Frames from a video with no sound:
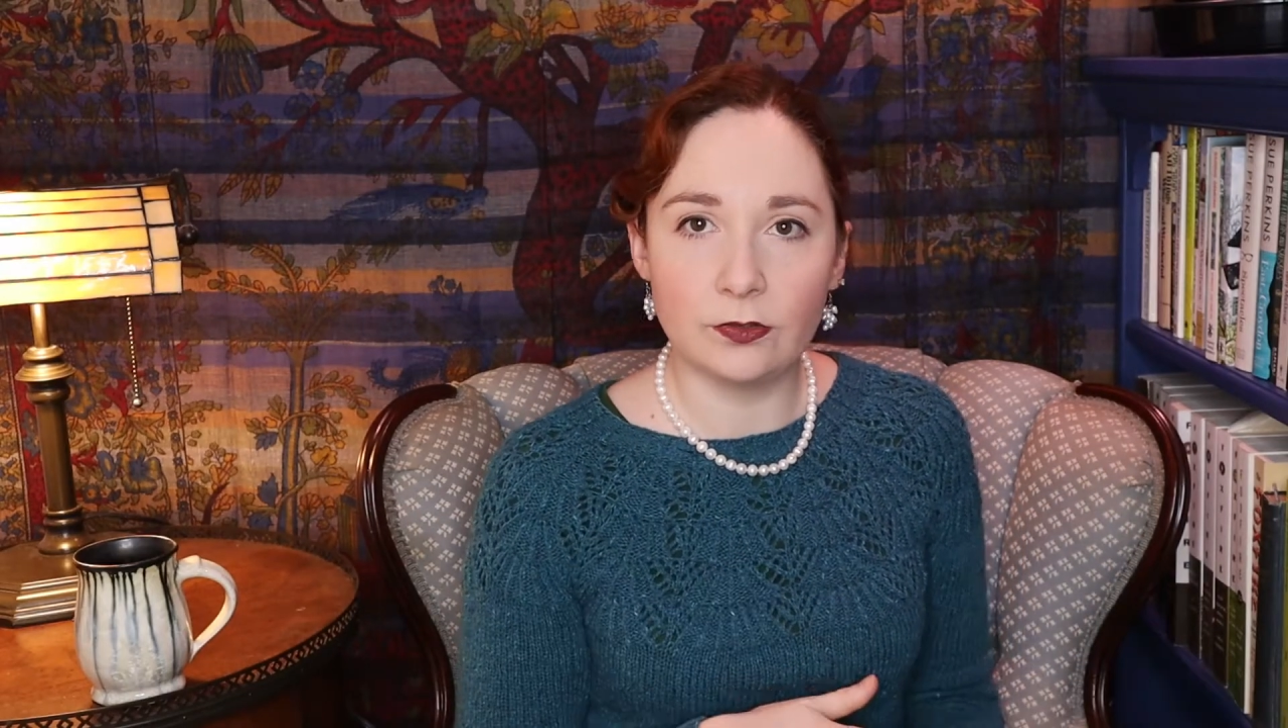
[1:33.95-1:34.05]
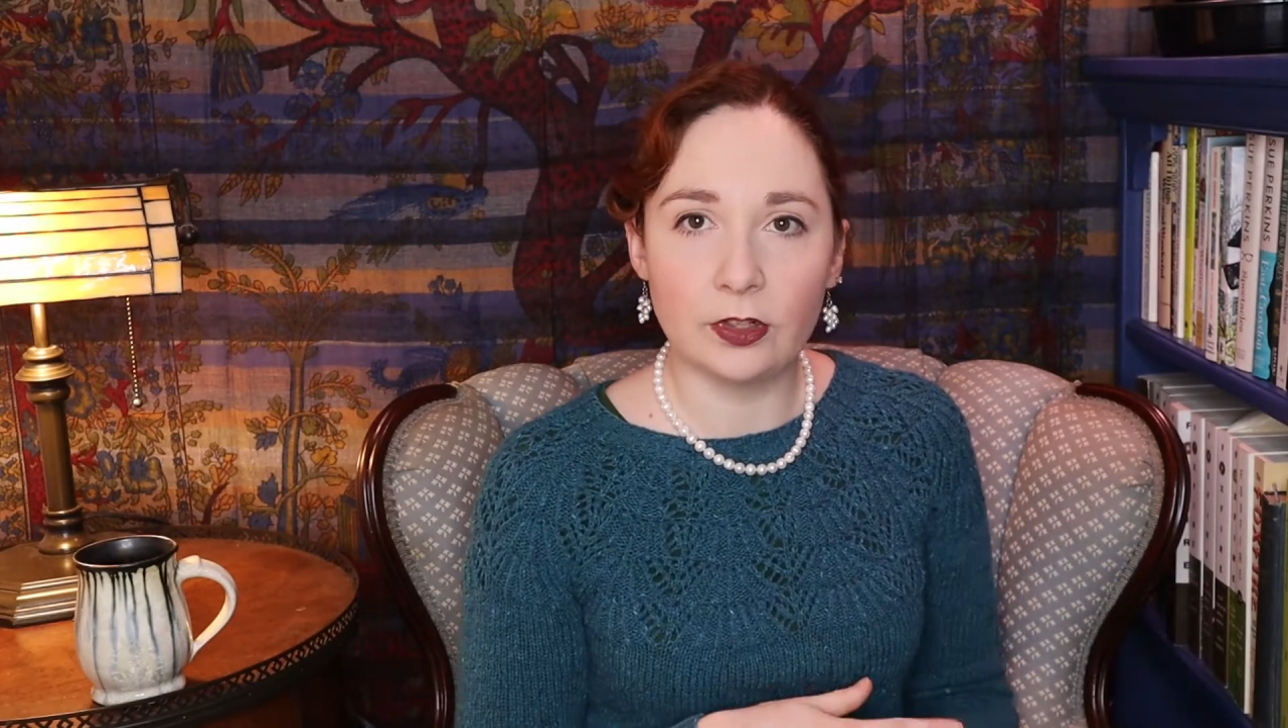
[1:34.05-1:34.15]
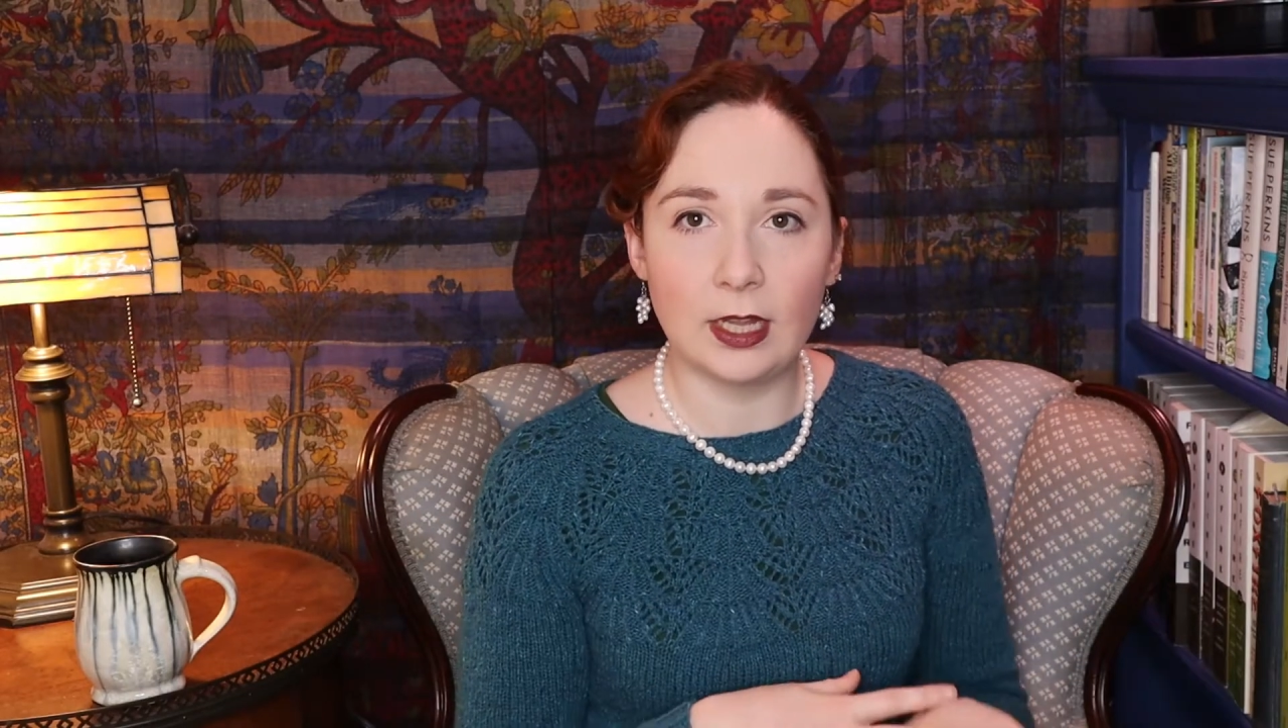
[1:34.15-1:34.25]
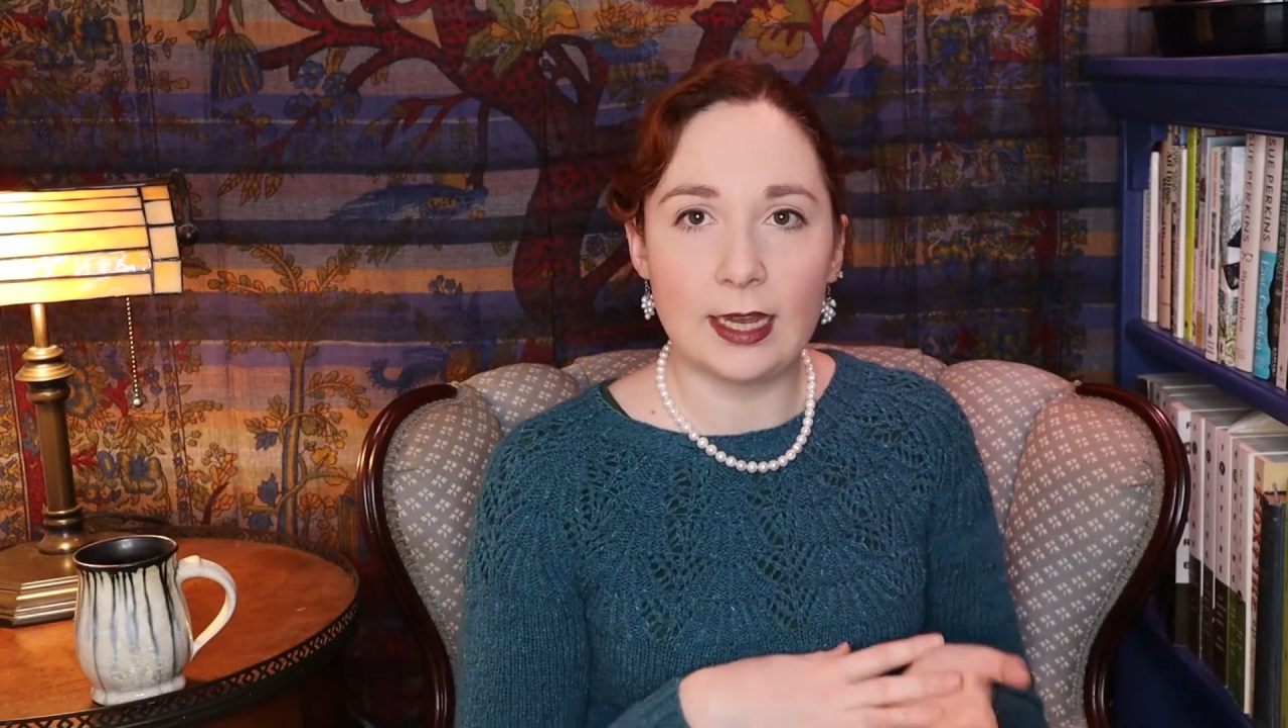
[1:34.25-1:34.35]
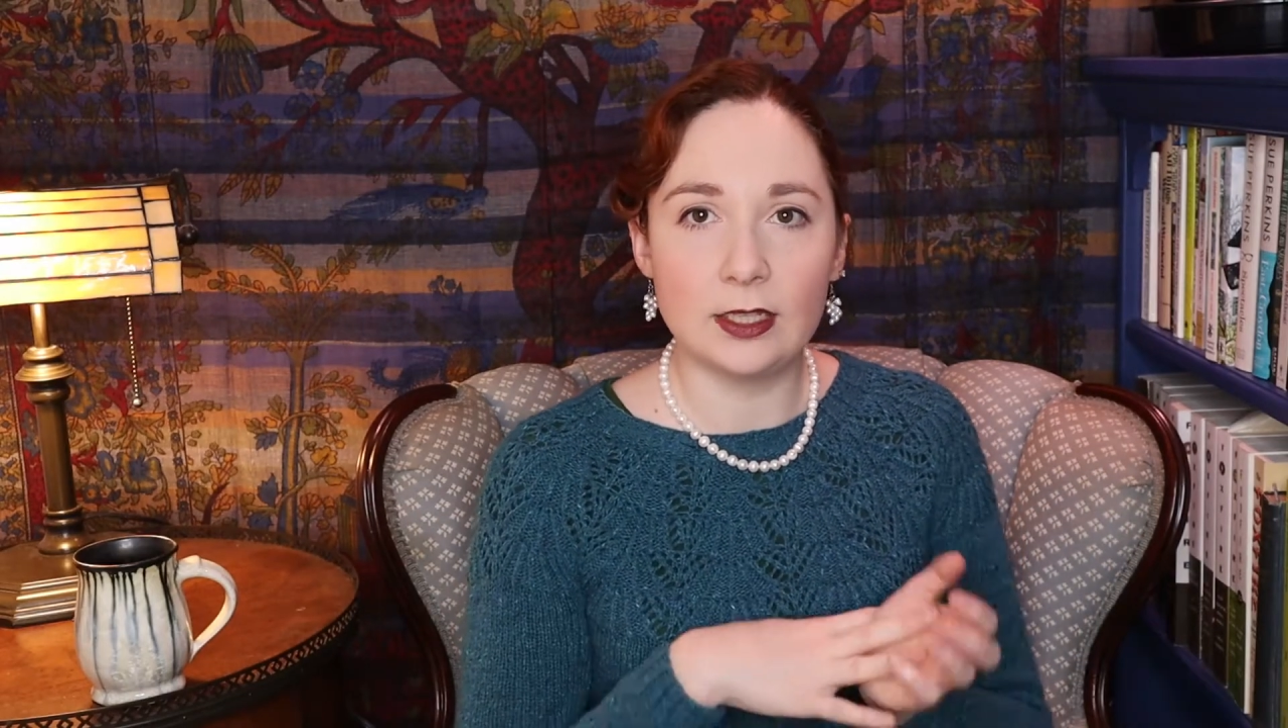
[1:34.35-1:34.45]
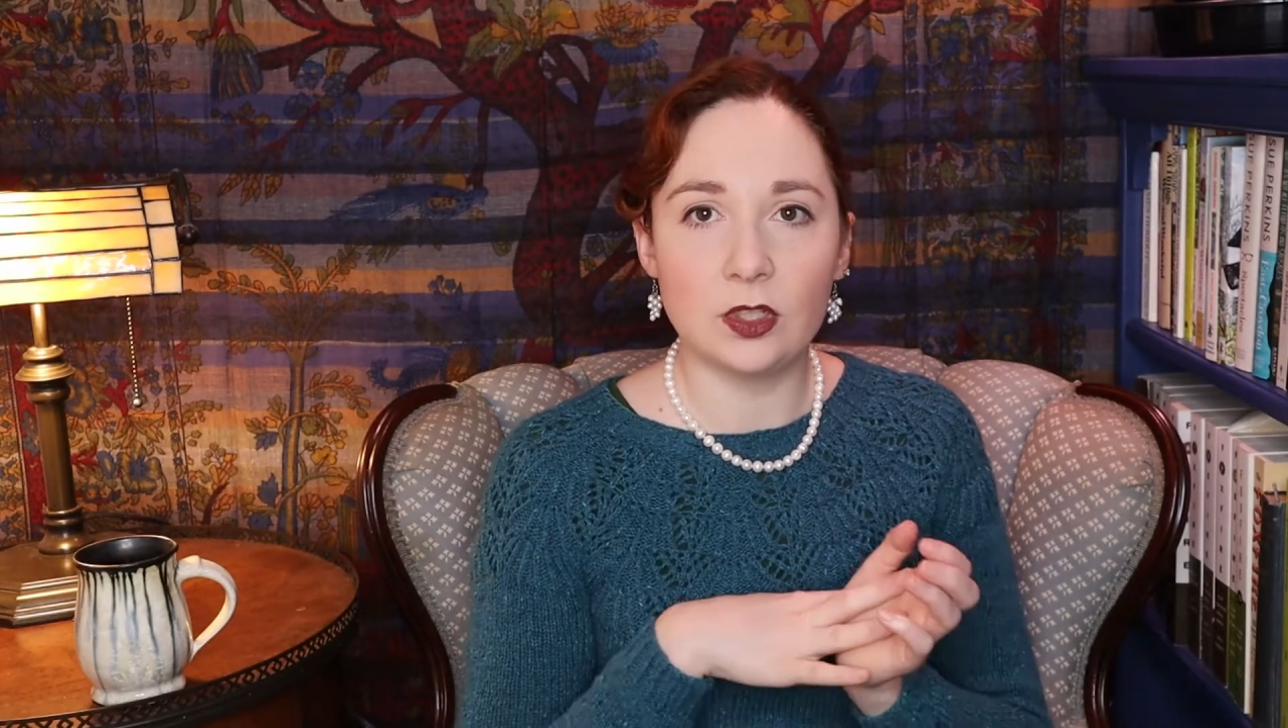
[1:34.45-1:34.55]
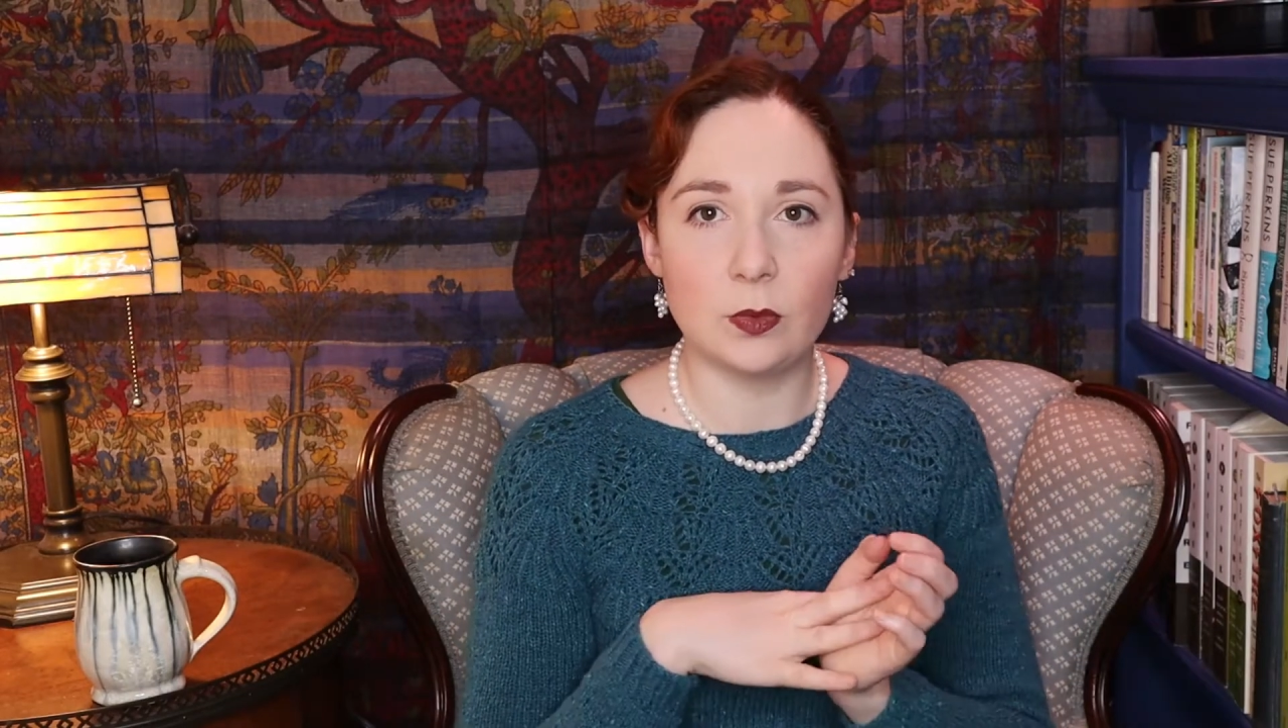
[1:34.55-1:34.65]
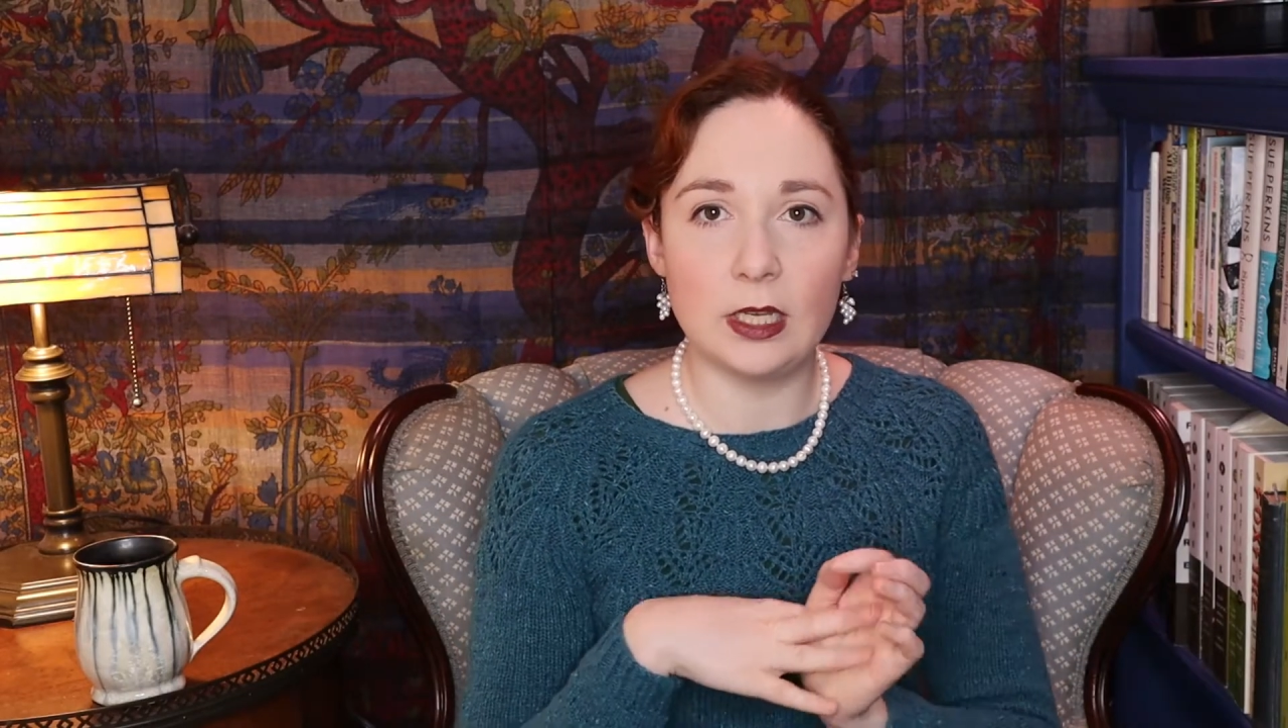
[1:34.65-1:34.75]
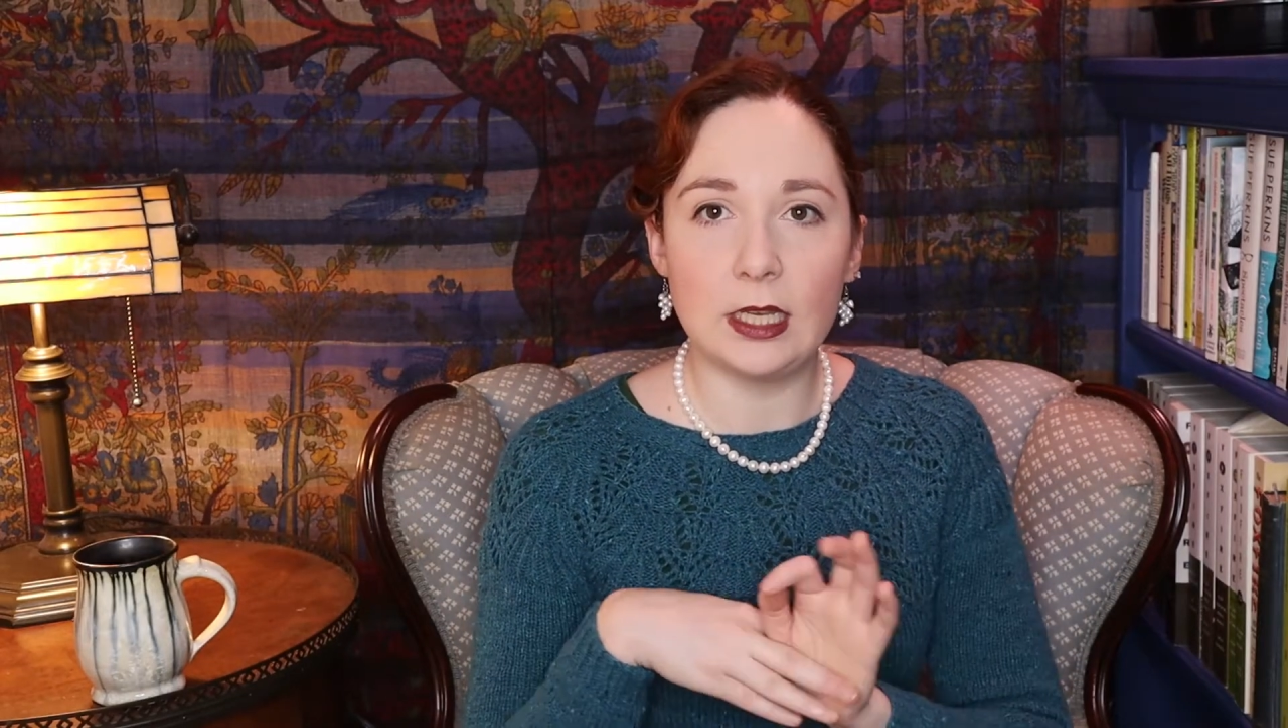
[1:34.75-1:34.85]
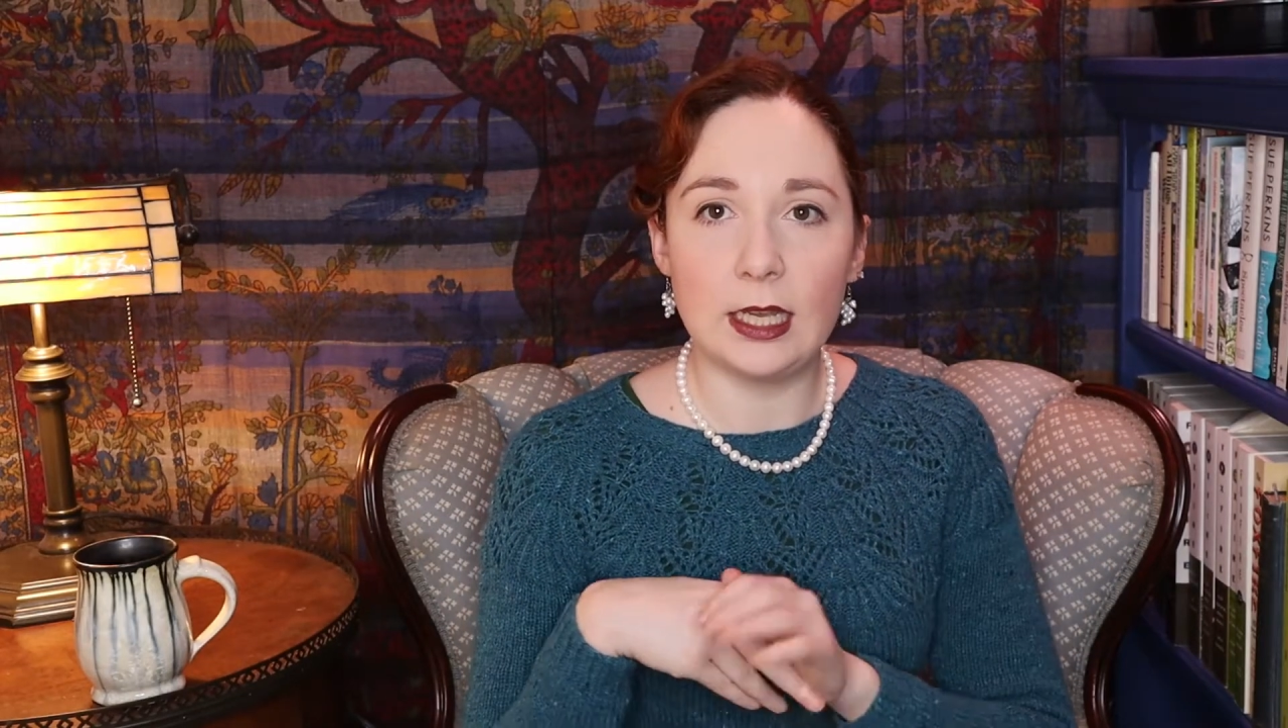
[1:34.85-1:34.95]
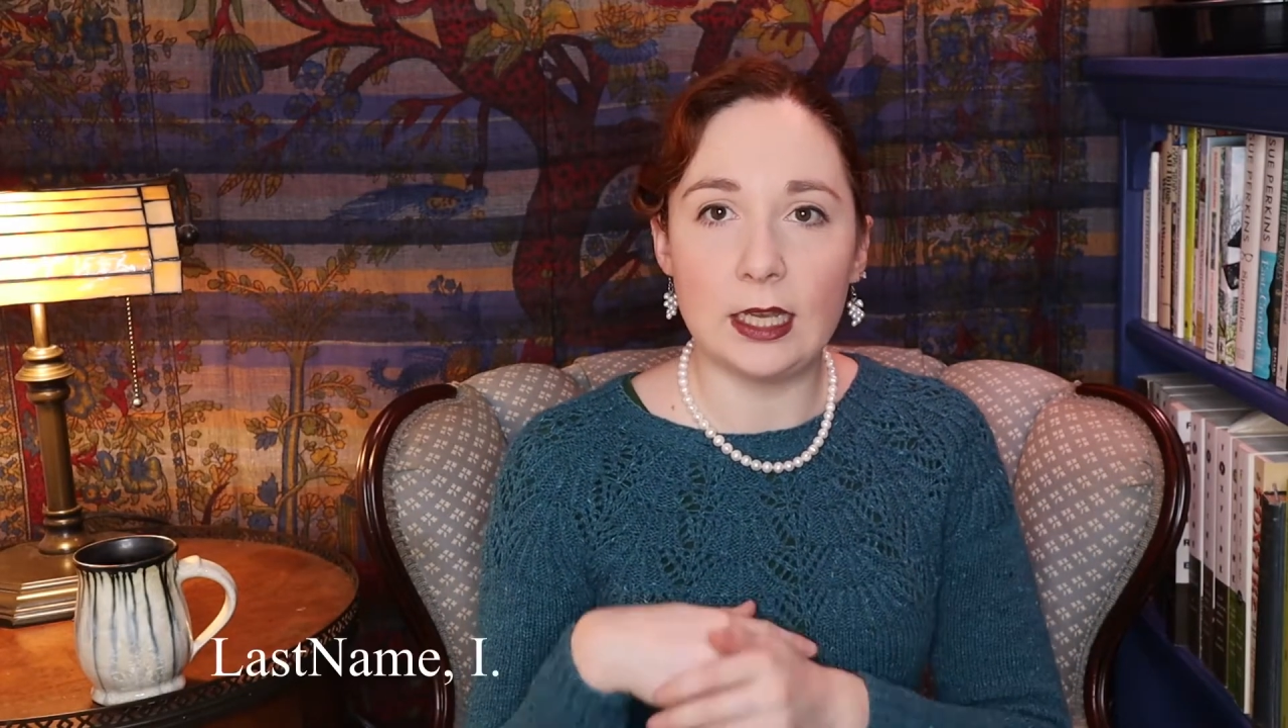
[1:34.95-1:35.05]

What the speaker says: for last week,